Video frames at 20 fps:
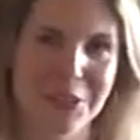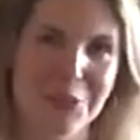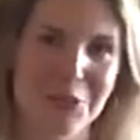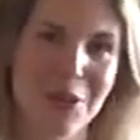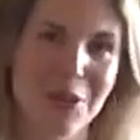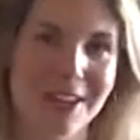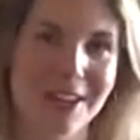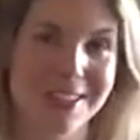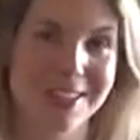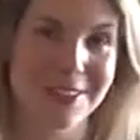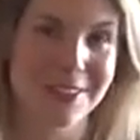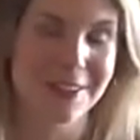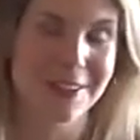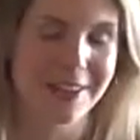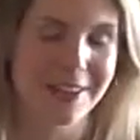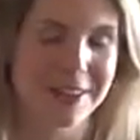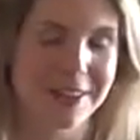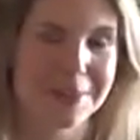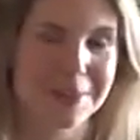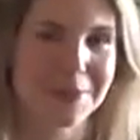what I saw
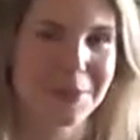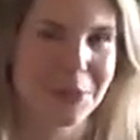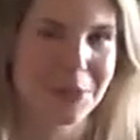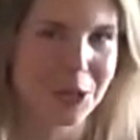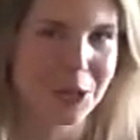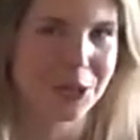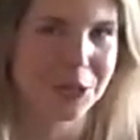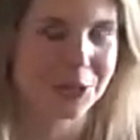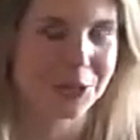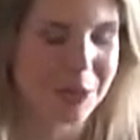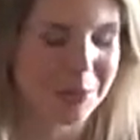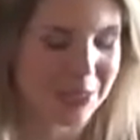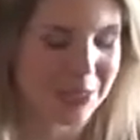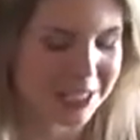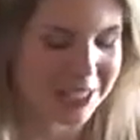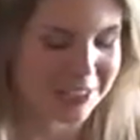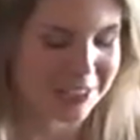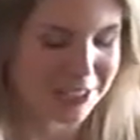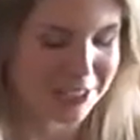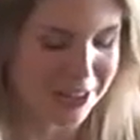there. So let me
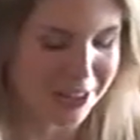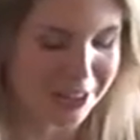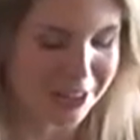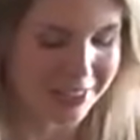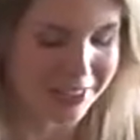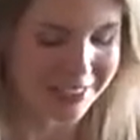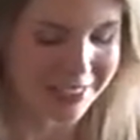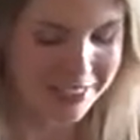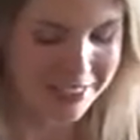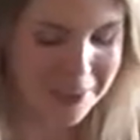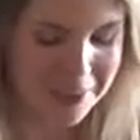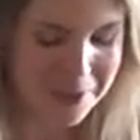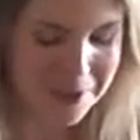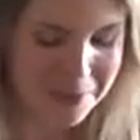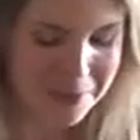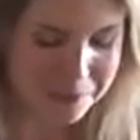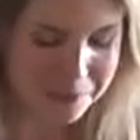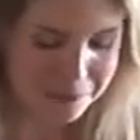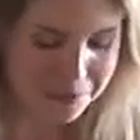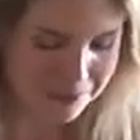get started.
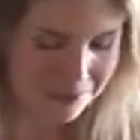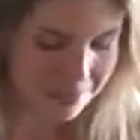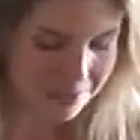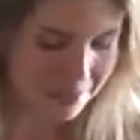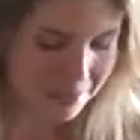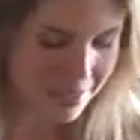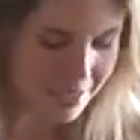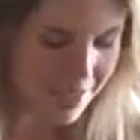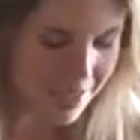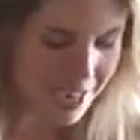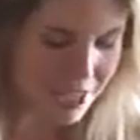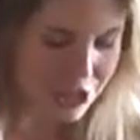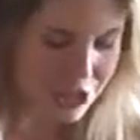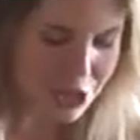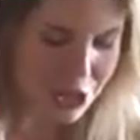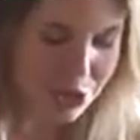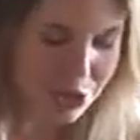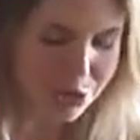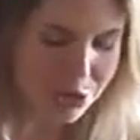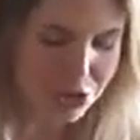I
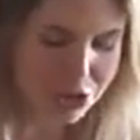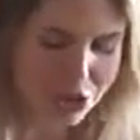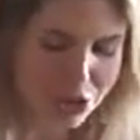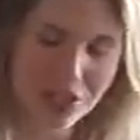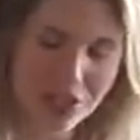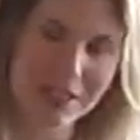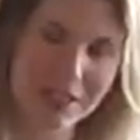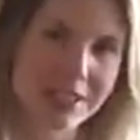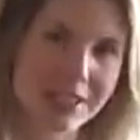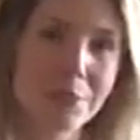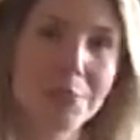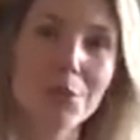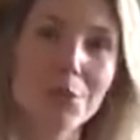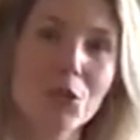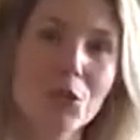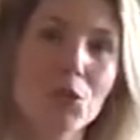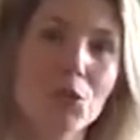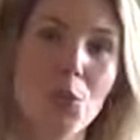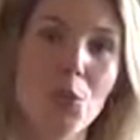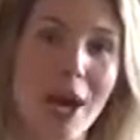chose just a
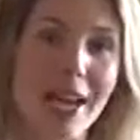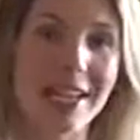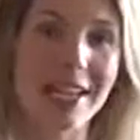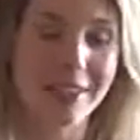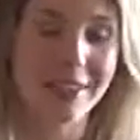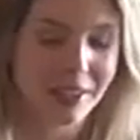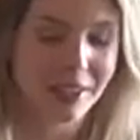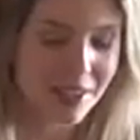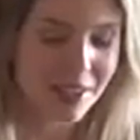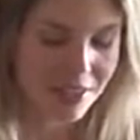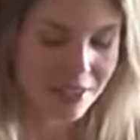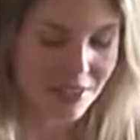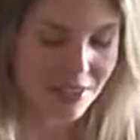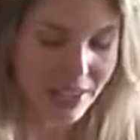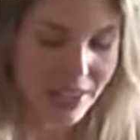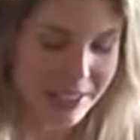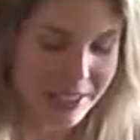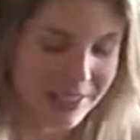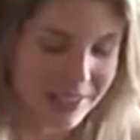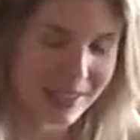simple white
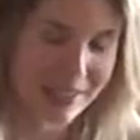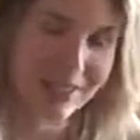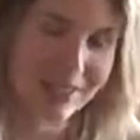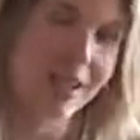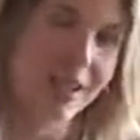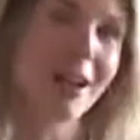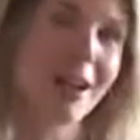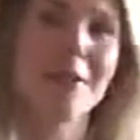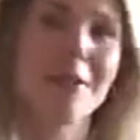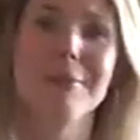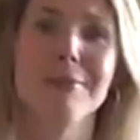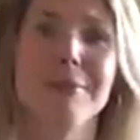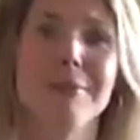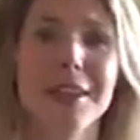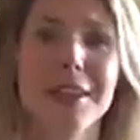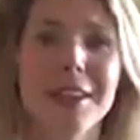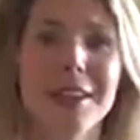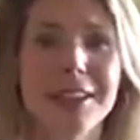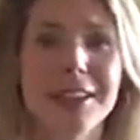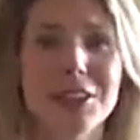vase
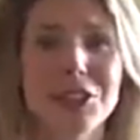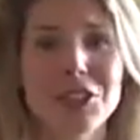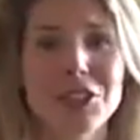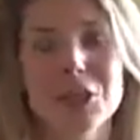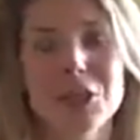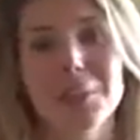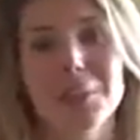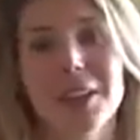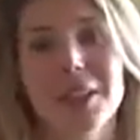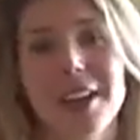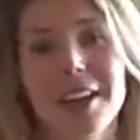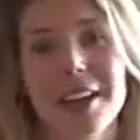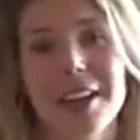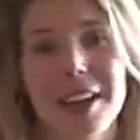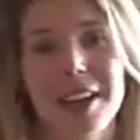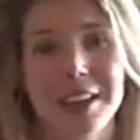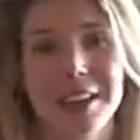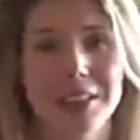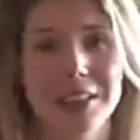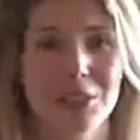just to play
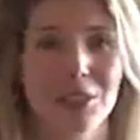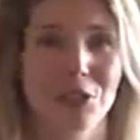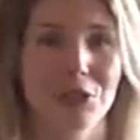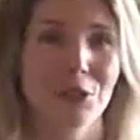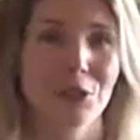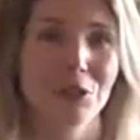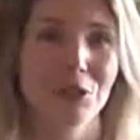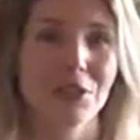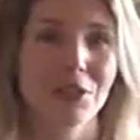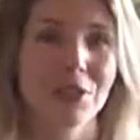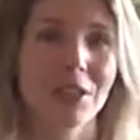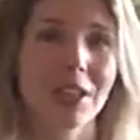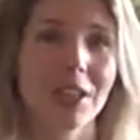against the sort of